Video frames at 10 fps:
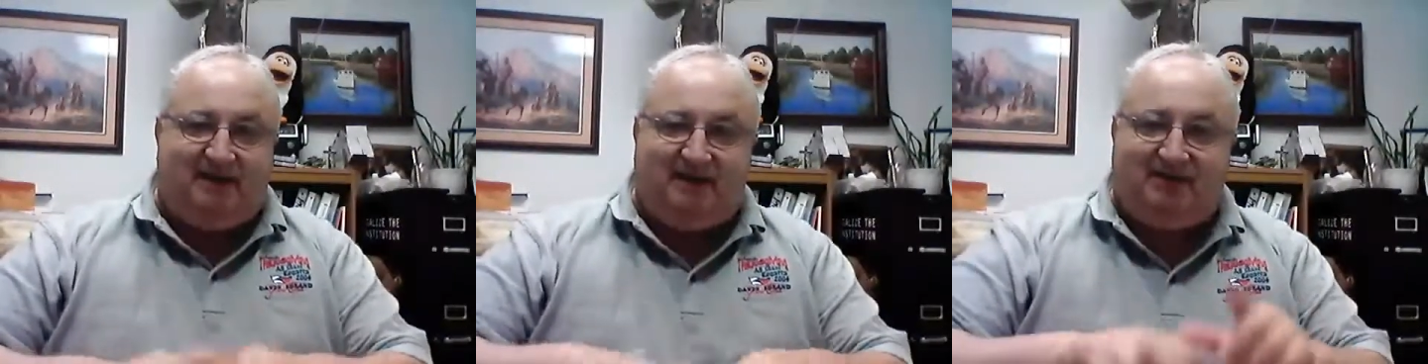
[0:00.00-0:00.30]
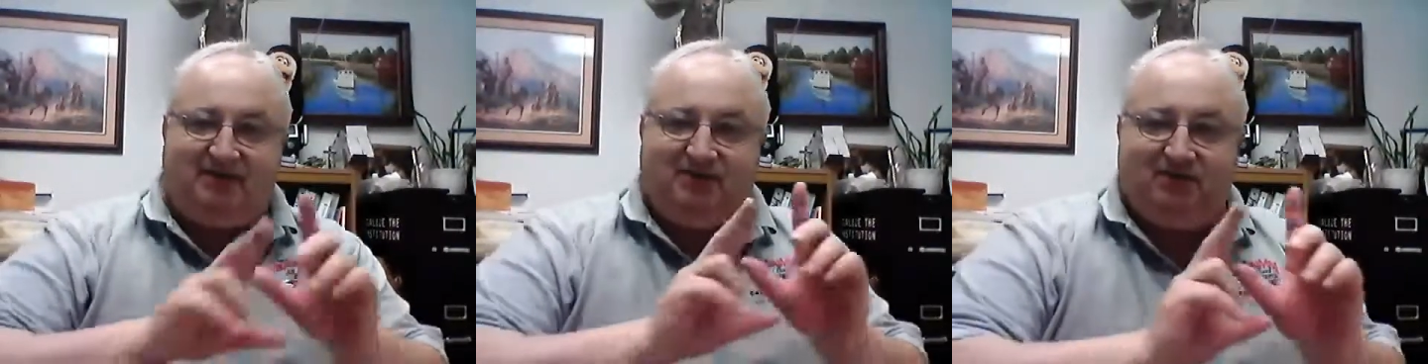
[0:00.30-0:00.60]

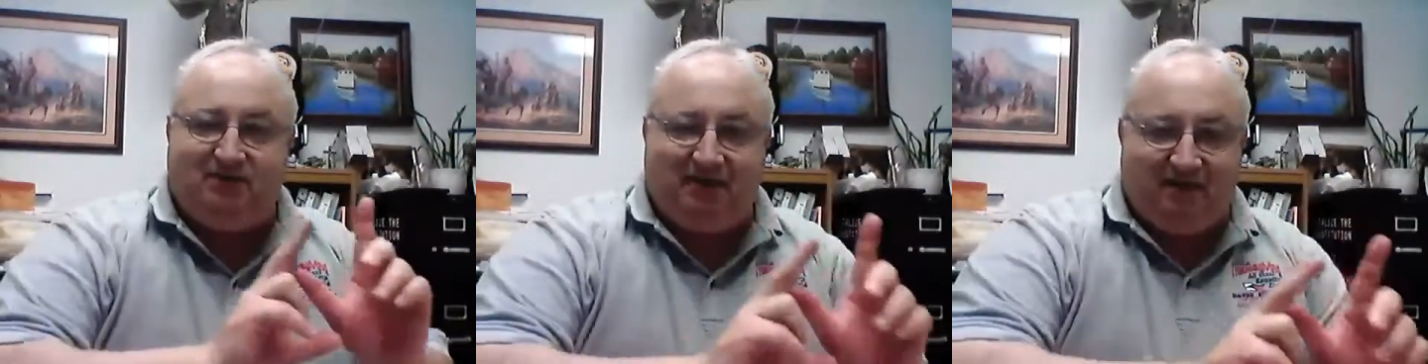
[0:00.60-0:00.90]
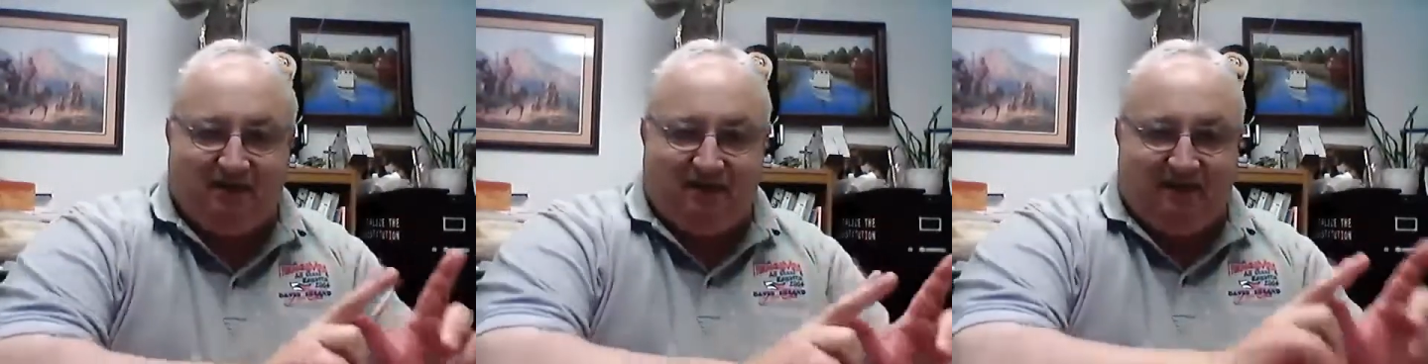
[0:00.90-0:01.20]
into
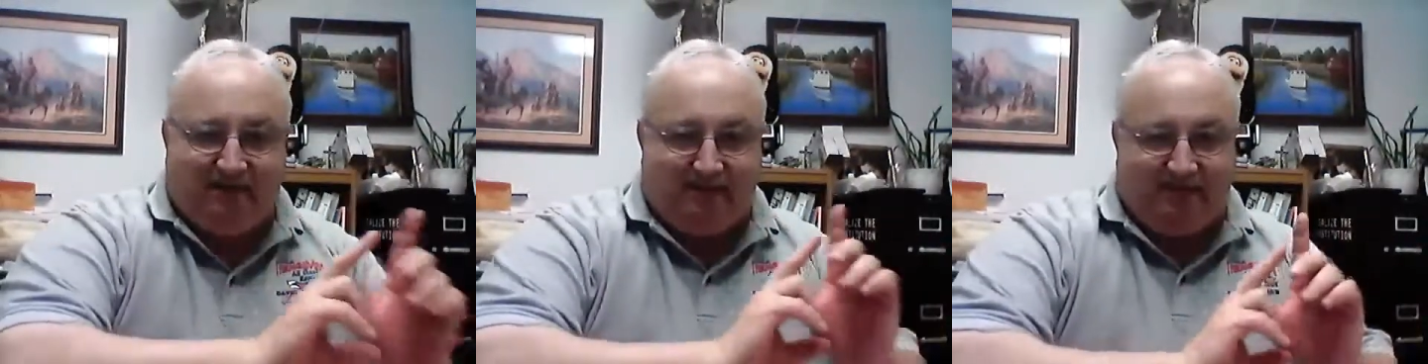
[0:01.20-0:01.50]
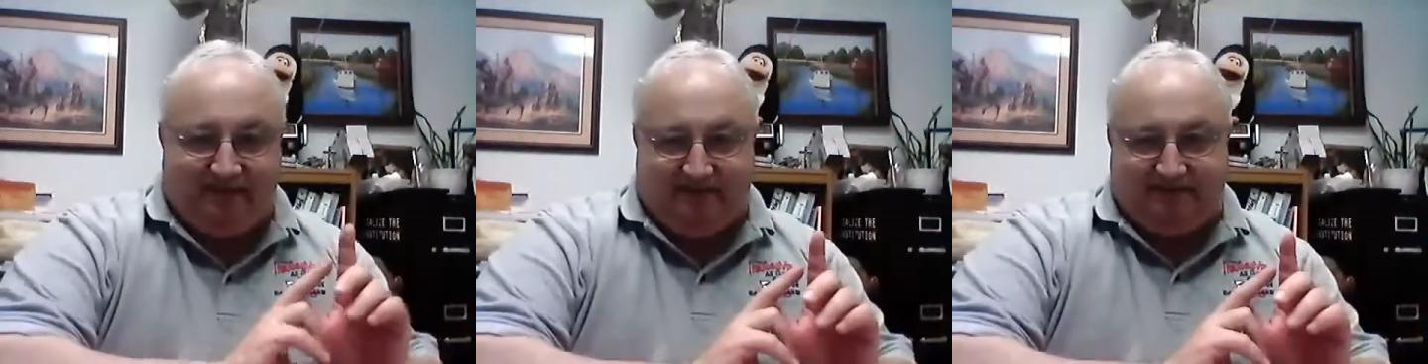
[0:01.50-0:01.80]
their
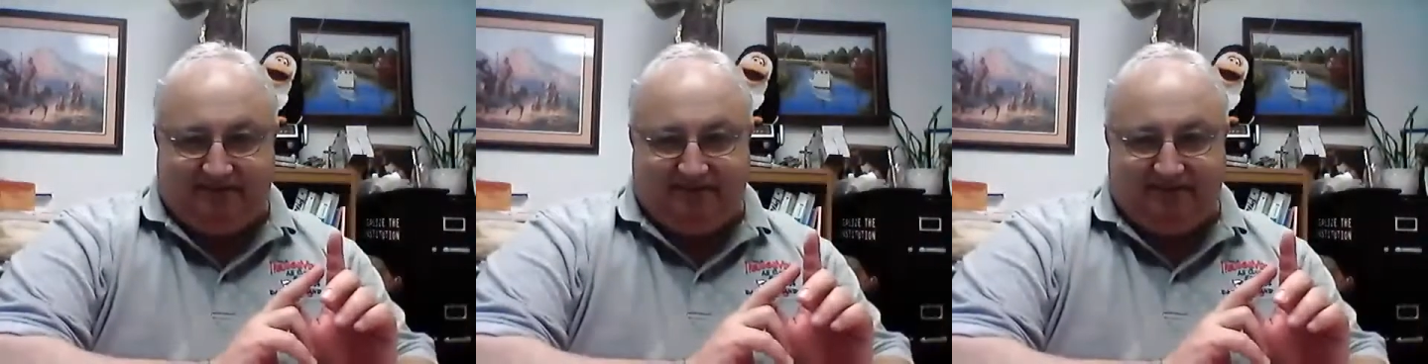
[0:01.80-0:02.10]
money,